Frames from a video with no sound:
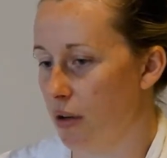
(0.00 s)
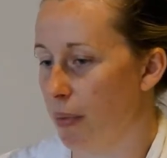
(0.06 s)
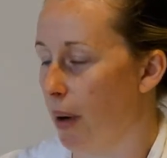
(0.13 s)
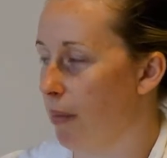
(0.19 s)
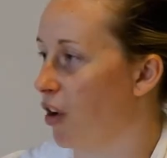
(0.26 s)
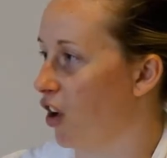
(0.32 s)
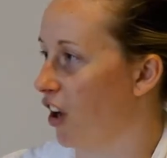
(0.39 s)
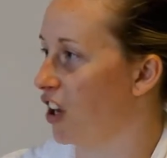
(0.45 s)

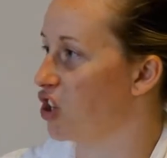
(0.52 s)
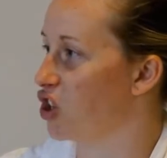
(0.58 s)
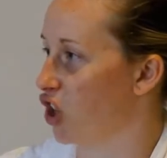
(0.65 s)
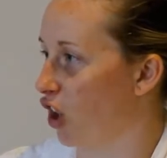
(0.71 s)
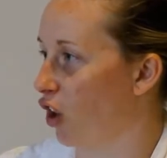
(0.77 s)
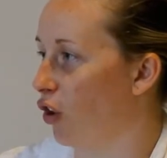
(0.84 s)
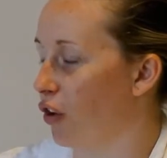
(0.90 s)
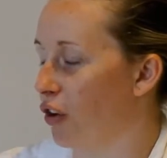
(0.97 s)
pomegranate
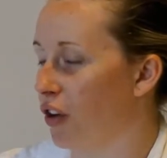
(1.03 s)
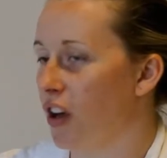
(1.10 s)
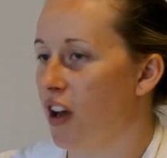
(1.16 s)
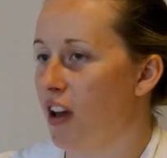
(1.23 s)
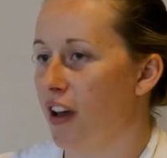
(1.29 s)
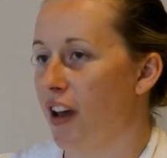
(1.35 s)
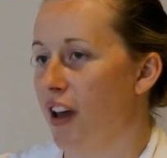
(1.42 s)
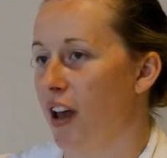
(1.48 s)
cello,
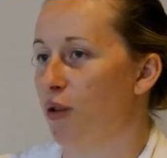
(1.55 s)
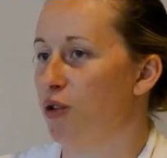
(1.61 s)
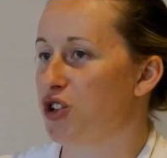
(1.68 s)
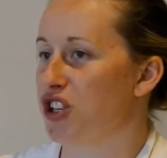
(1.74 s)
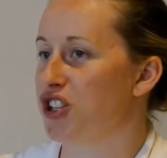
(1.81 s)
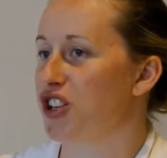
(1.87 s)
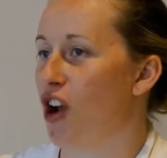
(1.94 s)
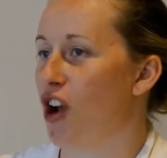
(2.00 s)
it was
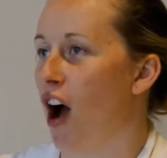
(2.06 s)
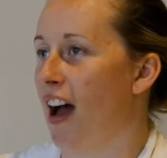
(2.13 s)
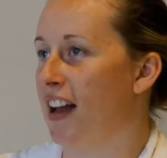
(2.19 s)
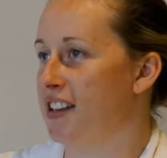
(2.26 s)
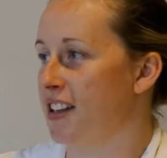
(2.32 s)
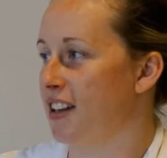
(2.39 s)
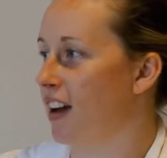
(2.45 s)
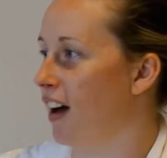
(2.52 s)
just an
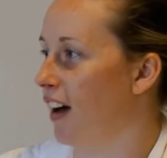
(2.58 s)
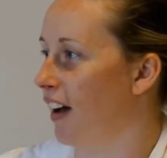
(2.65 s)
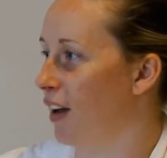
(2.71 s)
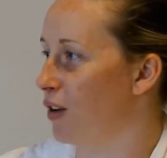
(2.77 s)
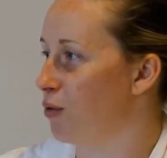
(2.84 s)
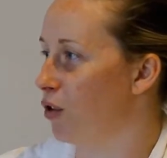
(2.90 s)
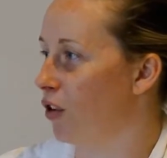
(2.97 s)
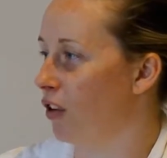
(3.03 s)
idea,
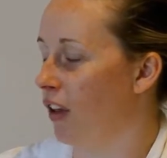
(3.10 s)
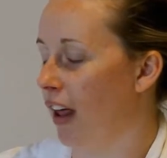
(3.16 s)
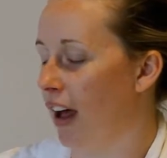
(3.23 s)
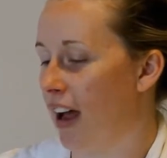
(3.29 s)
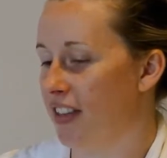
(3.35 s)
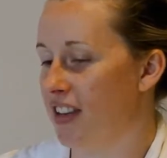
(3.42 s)
and all that.